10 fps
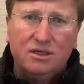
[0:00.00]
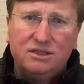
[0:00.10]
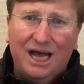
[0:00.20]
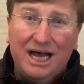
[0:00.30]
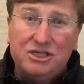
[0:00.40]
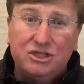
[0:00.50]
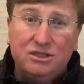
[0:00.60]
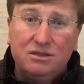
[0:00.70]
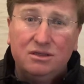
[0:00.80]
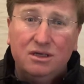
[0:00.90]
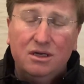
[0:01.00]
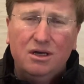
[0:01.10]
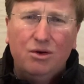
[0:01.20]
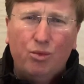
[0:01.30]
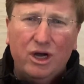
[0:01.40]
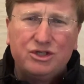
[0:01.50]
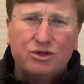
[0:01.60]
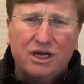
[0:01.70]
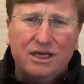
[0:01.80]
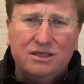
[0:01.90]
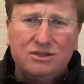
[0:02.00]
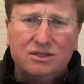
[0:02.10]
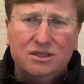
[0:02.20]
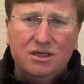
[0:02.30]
to hygiene. Wash your hands.